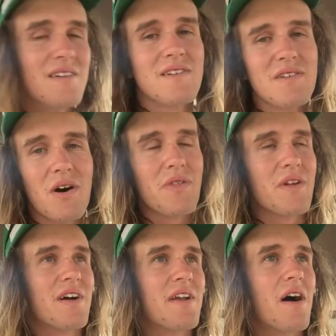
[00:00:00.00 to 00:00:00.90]
Not
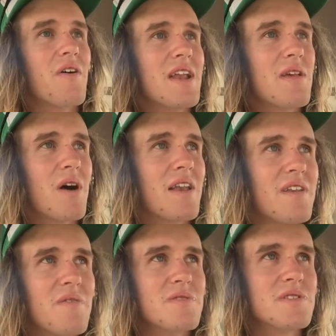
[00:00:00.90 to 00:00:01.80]
that I know anyone
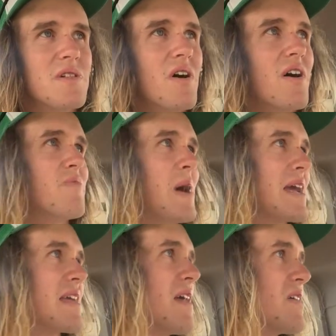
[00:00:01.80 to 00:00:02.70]
that was alive
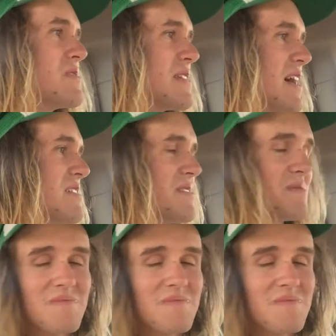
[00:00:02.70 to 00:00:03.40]
back in those days.